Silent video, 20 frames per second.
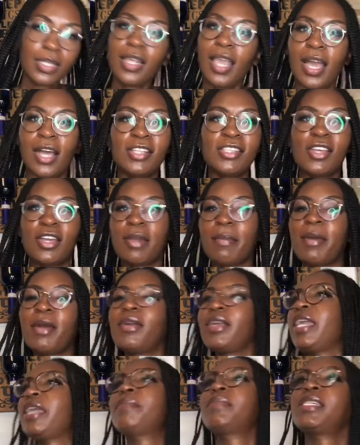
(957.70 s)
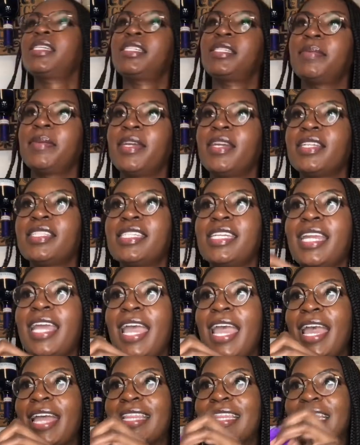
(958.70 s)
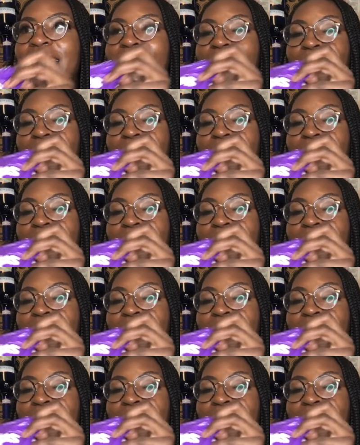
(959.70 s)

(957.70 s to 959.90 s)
I'll talk about Gabe's experience and end this